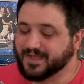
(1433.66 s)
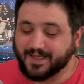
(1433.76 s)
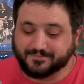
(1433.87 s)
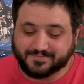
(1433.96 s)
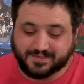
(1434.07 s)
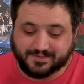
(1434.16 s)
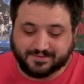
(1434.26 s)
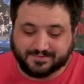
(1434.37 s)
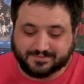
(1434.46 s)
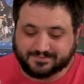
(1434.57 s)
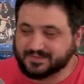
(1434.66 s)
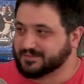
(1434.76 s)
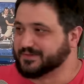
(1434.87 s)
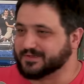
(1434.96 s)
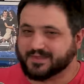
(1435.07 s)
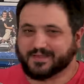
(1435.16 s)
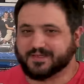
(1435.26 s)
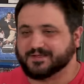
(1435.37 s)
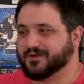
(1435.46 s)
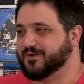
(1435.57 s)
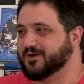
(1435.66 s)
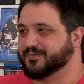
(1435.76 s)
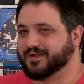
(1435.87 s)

Yeah. See ya. In the book, they like go home.